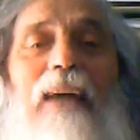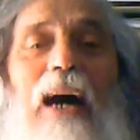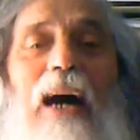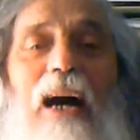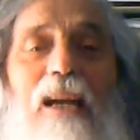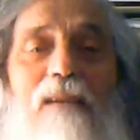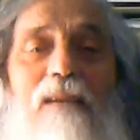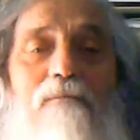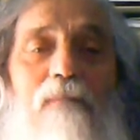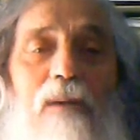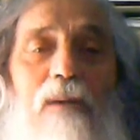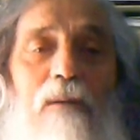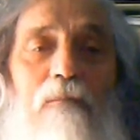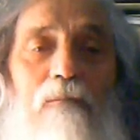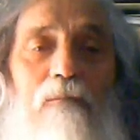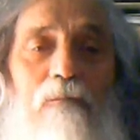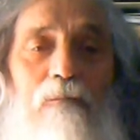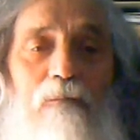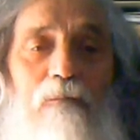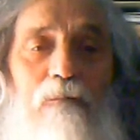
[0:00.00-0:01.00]
When
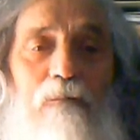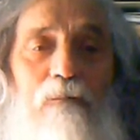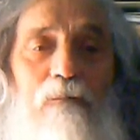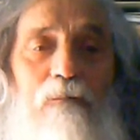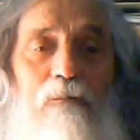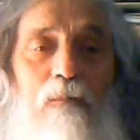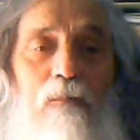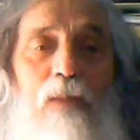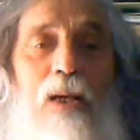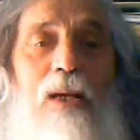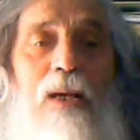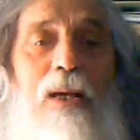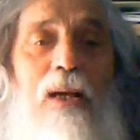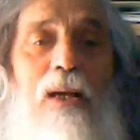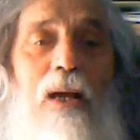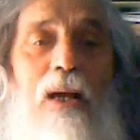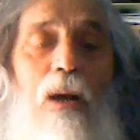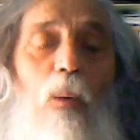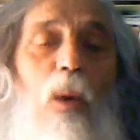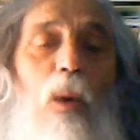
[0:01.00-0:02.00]
we have a
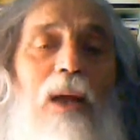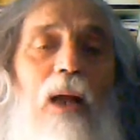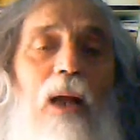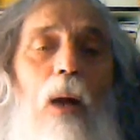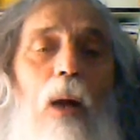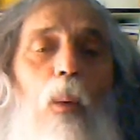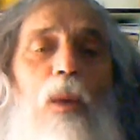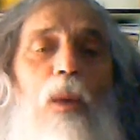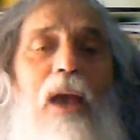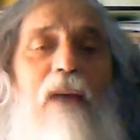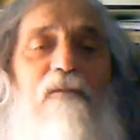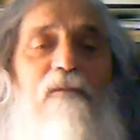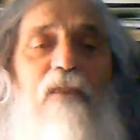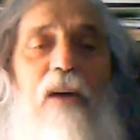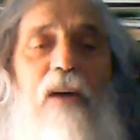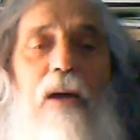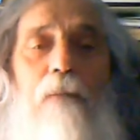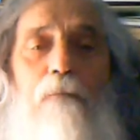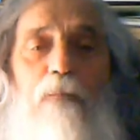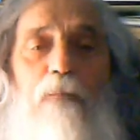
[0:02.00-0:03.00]
quantity in a
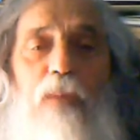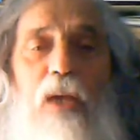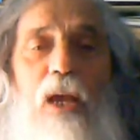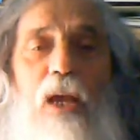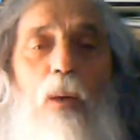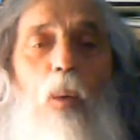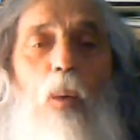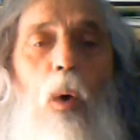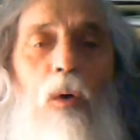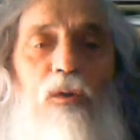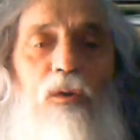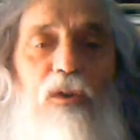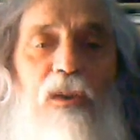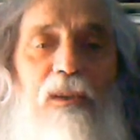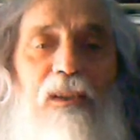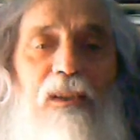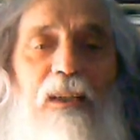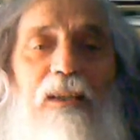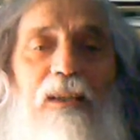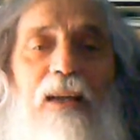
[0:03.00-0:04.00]
surface
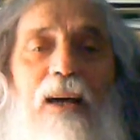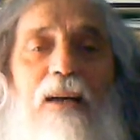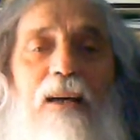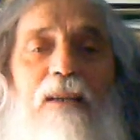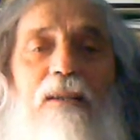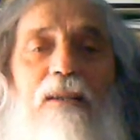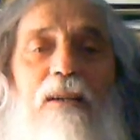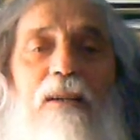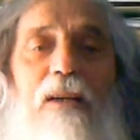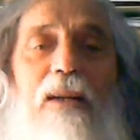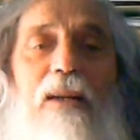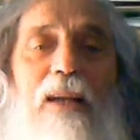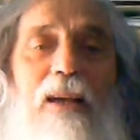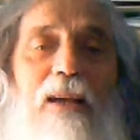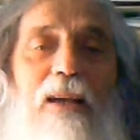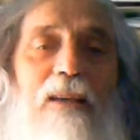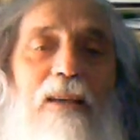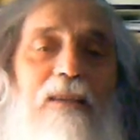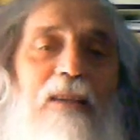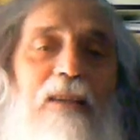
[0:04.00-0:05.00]
which
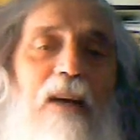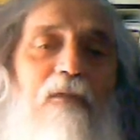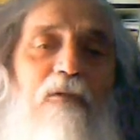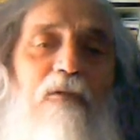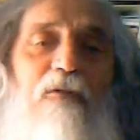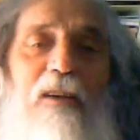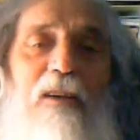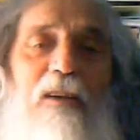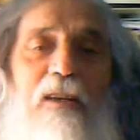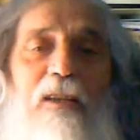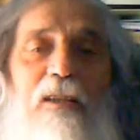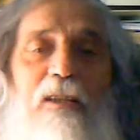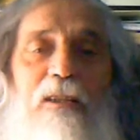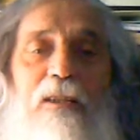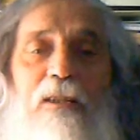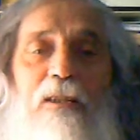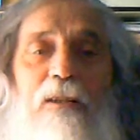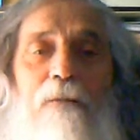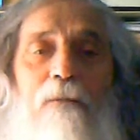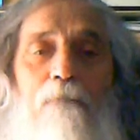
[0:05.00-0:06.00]
exists only
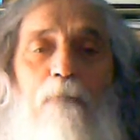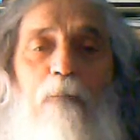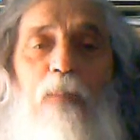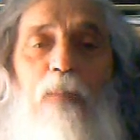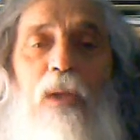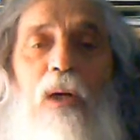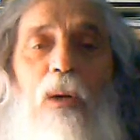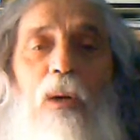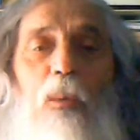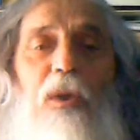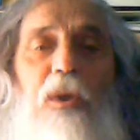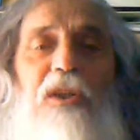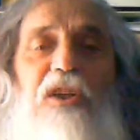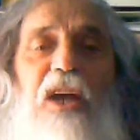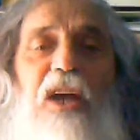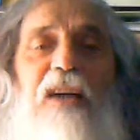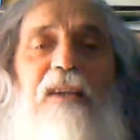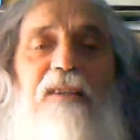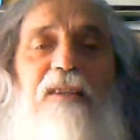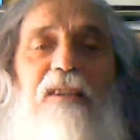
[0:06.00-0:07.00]
in power to
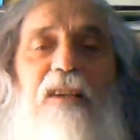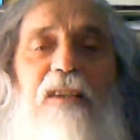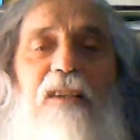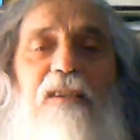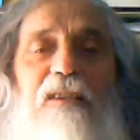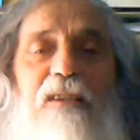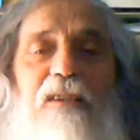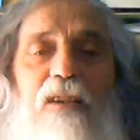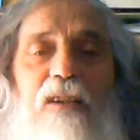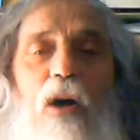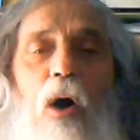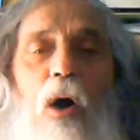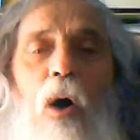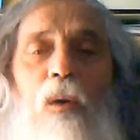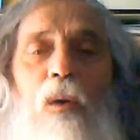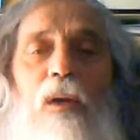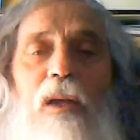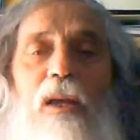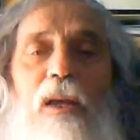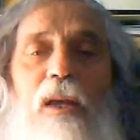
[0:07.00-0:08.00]
exist,
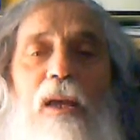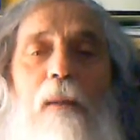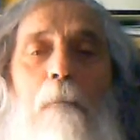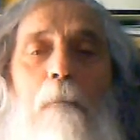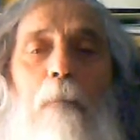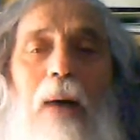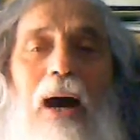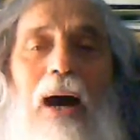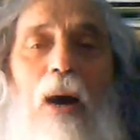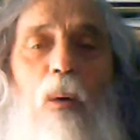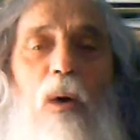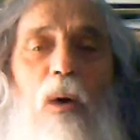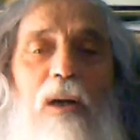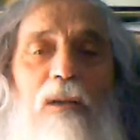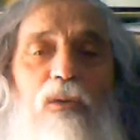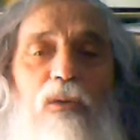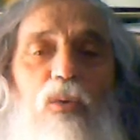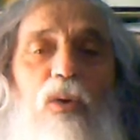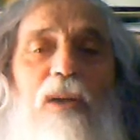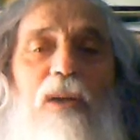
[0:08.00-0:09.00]

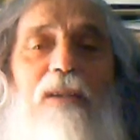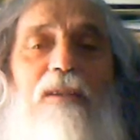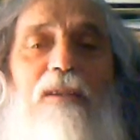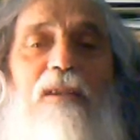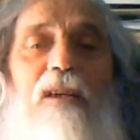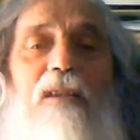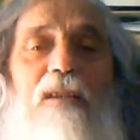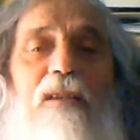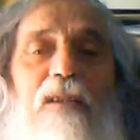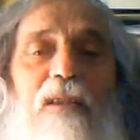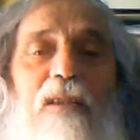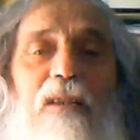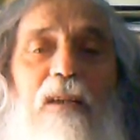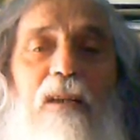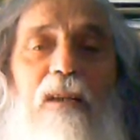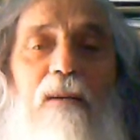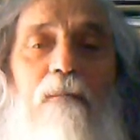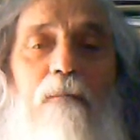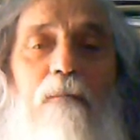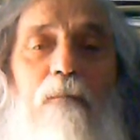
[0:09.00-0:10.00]
if we
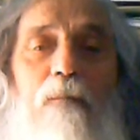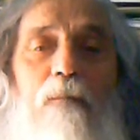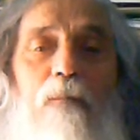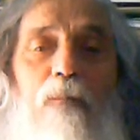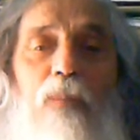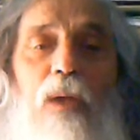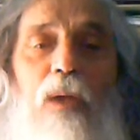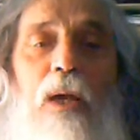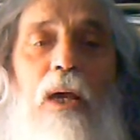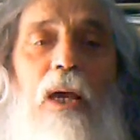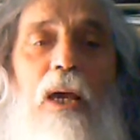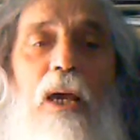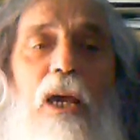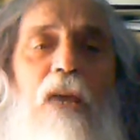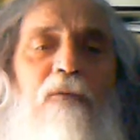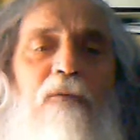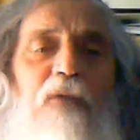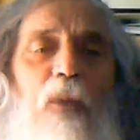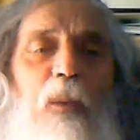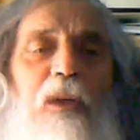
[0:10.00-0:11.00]
divide this
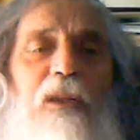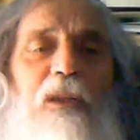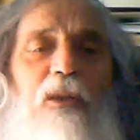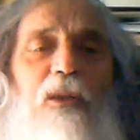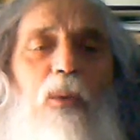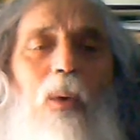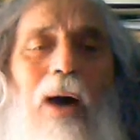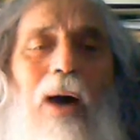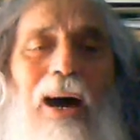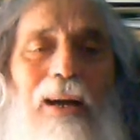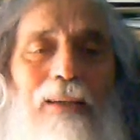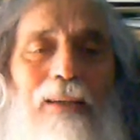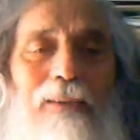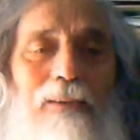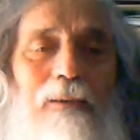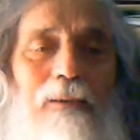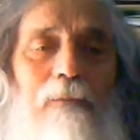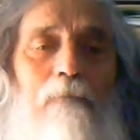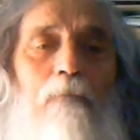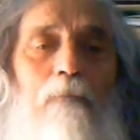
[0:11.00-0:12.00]
absolute
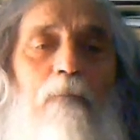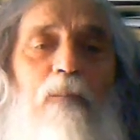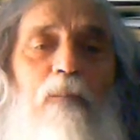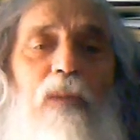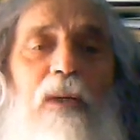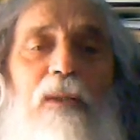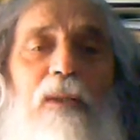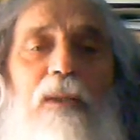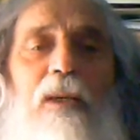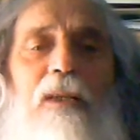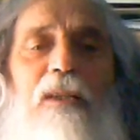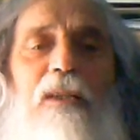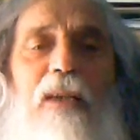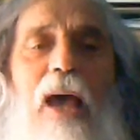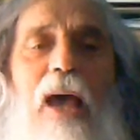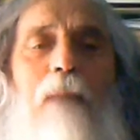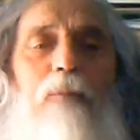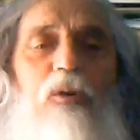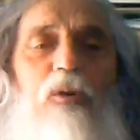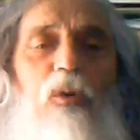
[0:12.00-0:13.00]
quantity by
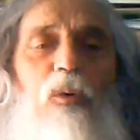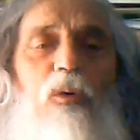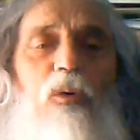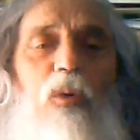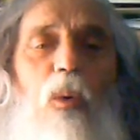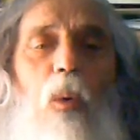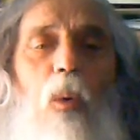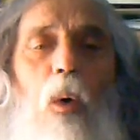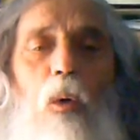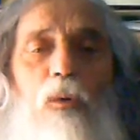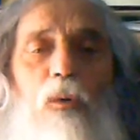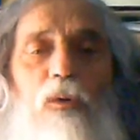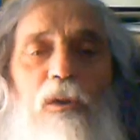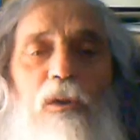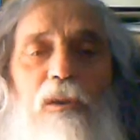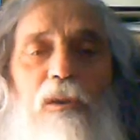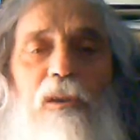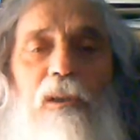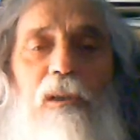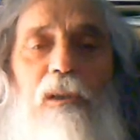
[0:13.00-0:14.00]
the
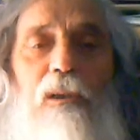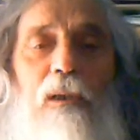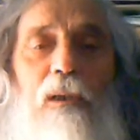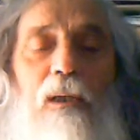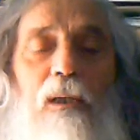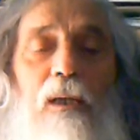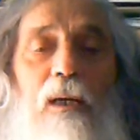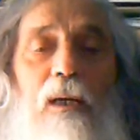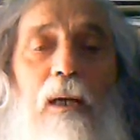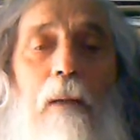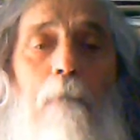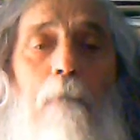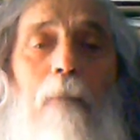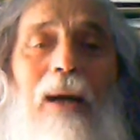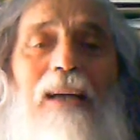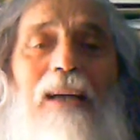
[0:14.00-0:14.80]
unitary surface